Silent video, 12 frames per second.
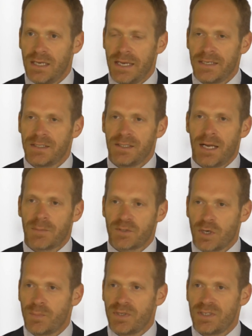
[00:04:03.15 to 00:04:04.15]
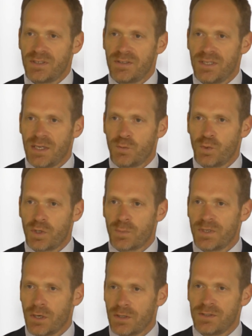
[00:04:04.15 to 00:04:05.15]
and it helps companies that work
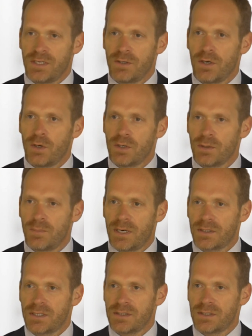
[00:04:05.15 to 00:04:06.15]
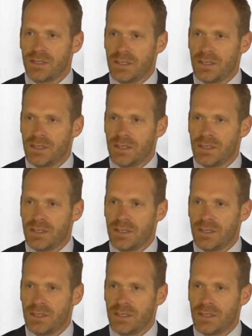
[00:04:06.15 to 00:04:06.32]
beyond their local market